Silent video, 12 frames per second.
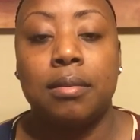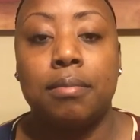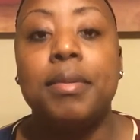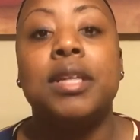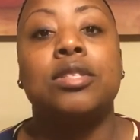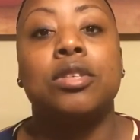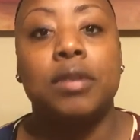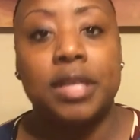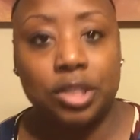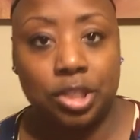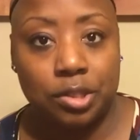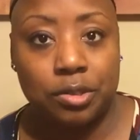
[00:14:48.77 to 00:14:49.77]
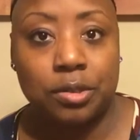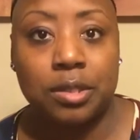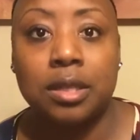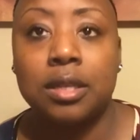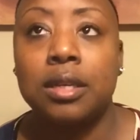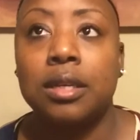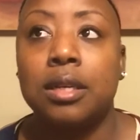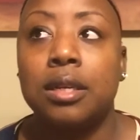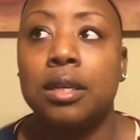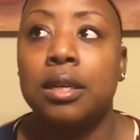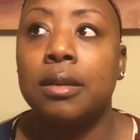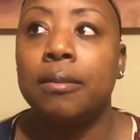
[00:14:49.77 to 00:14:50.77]
mental issues
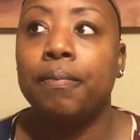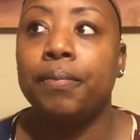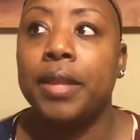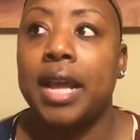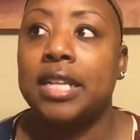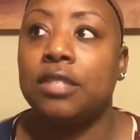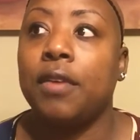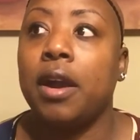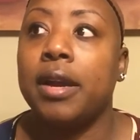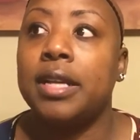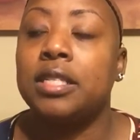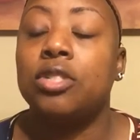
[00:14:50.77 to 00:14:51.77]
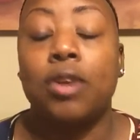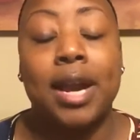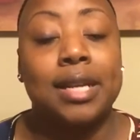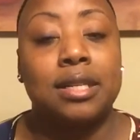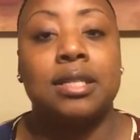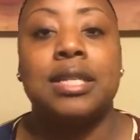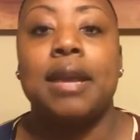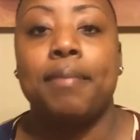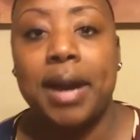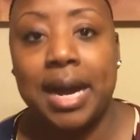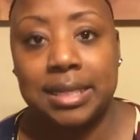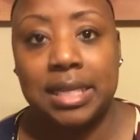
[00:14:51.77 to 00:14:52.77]
as far as trying to stay
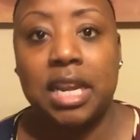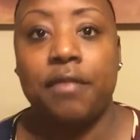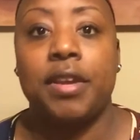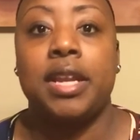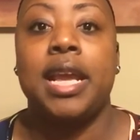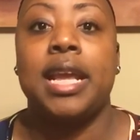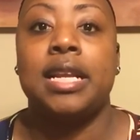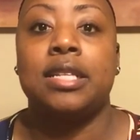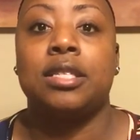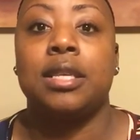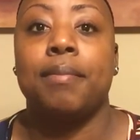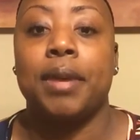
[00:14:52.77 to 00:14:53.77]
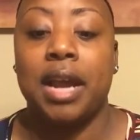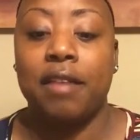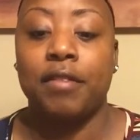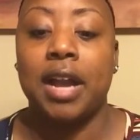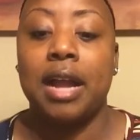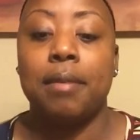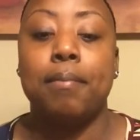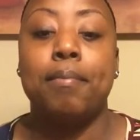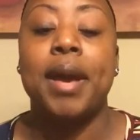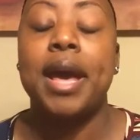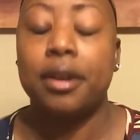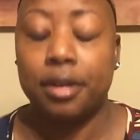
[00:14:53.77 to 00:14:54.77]
positive, but I've gotten
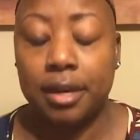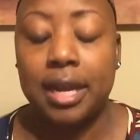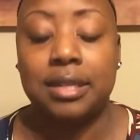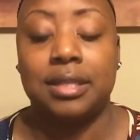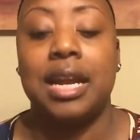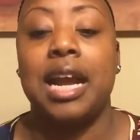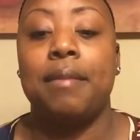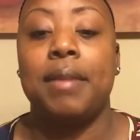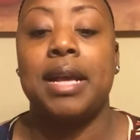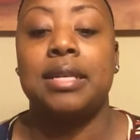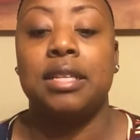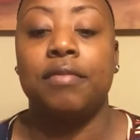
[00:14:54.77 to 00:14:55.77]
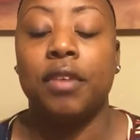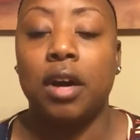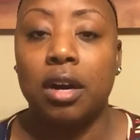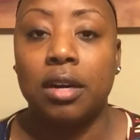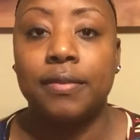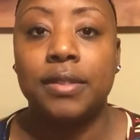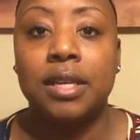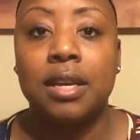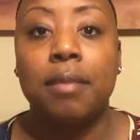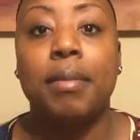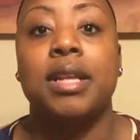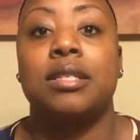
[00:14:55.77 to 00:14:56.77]
better as time has evolved.
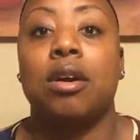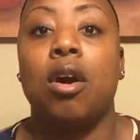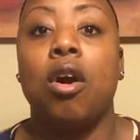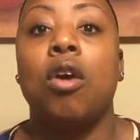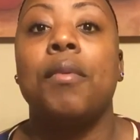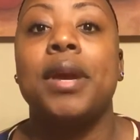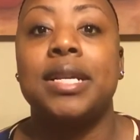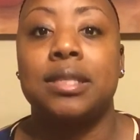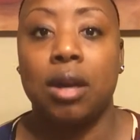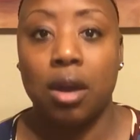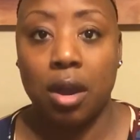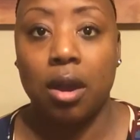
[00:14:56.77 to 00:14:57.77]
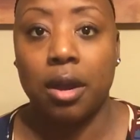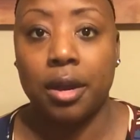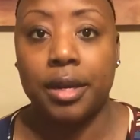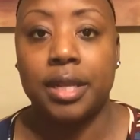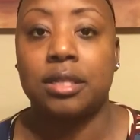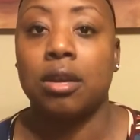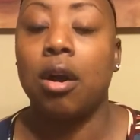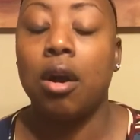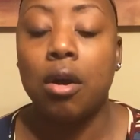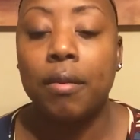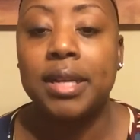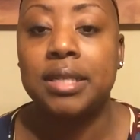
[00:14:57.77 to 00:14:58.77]
but it's always hard. It's
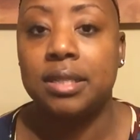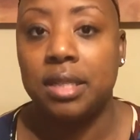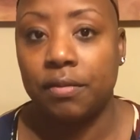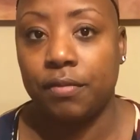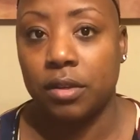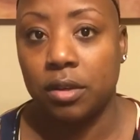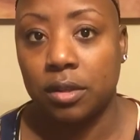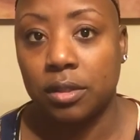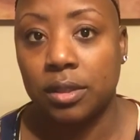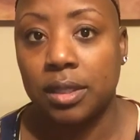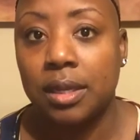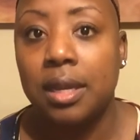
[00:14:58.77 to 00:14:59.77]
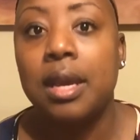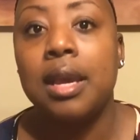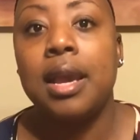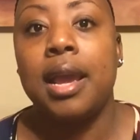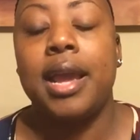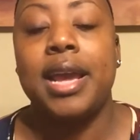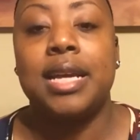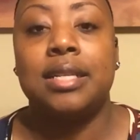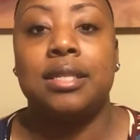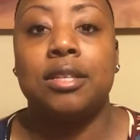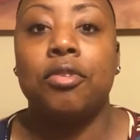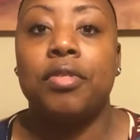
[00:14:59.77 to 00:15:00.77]
always difficult.
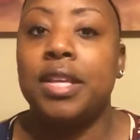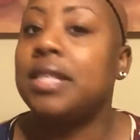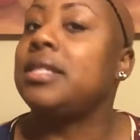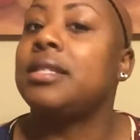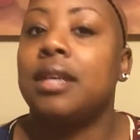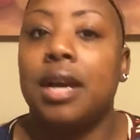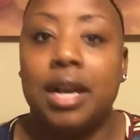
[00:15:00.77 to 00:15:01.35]
And so this,